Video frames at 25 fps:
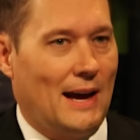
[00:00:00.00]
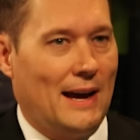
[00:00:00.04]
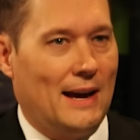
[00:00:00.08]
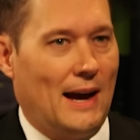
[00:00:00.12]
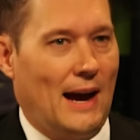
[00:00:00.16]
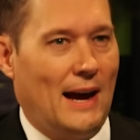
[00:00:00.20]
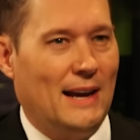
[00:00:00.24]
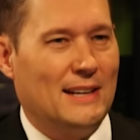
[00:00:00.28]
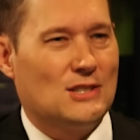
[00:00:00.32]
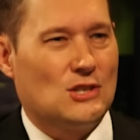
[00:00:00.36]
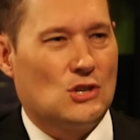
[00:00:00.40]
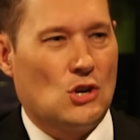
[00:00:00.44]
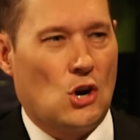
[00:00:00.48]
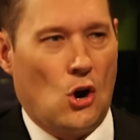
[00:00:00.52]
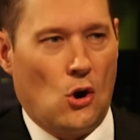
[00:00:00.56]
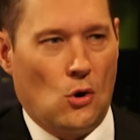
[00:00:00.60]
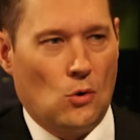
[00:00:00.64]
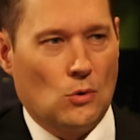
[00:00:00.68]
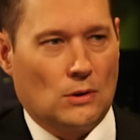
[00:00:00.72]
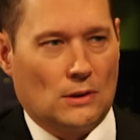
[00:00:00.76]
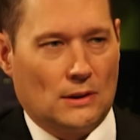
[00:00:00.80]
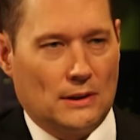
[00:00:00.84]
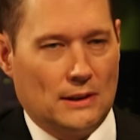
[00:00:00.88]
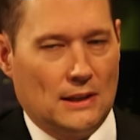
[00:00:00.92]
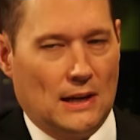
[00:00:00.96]
I
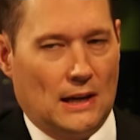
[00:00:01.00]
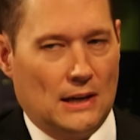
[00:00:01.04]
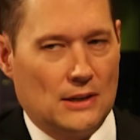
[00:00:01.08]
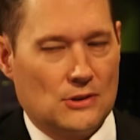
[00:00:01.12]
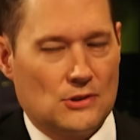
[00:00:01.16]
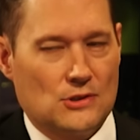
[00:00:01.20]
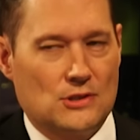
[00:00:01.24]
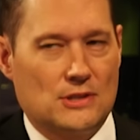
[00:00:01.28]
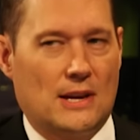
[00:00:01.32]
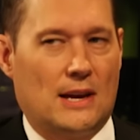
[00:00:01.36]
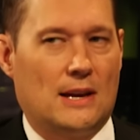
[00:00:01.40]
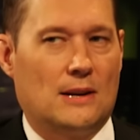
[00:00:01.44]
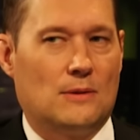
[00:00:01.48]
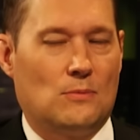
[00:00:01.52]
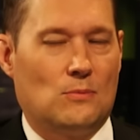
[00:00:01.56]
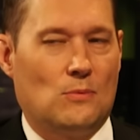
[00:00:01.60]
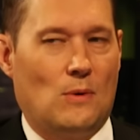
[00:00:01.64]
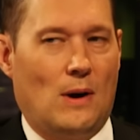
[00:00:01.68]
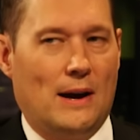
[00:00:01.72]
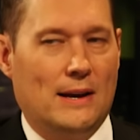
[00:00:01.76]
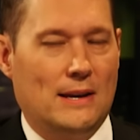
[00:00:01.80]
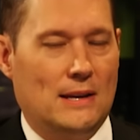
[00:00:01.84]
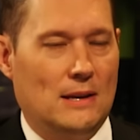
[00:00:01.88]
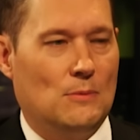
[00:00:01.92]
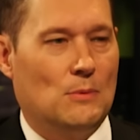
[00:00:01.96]
totally understand
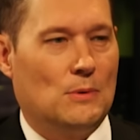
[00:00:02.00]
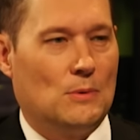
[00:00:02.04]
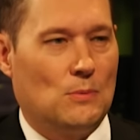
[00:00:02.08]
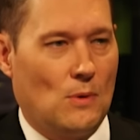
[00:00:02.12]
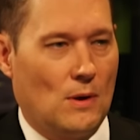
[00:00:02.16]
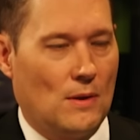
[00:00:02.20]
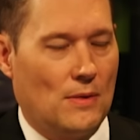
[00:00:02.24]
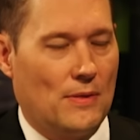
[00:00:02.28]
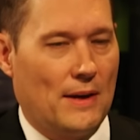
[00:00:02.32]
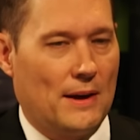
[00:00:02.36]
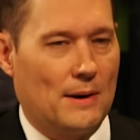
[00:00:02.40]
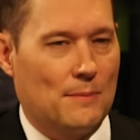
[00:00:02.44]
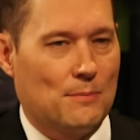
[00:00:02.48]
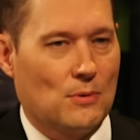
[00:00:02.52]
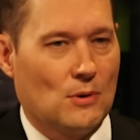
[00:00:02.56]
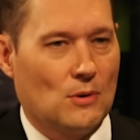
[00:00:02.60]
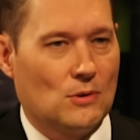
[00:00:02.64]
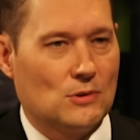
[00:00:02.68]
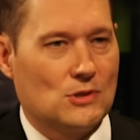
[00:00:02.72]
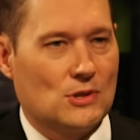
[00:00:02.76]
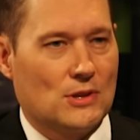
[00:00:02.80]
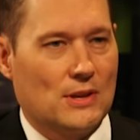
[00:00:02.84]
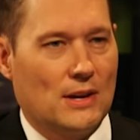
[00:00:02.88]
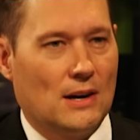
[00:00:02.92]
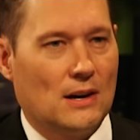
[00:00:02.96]
why he would want that
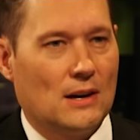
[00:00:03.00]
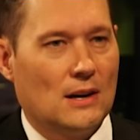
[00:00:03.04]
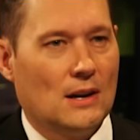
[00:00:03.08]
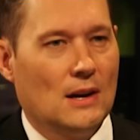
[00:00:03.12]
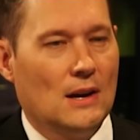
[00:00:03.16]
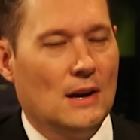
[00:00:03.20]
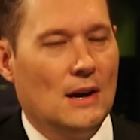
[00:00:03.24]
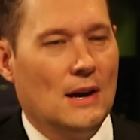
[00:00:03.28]
approach there.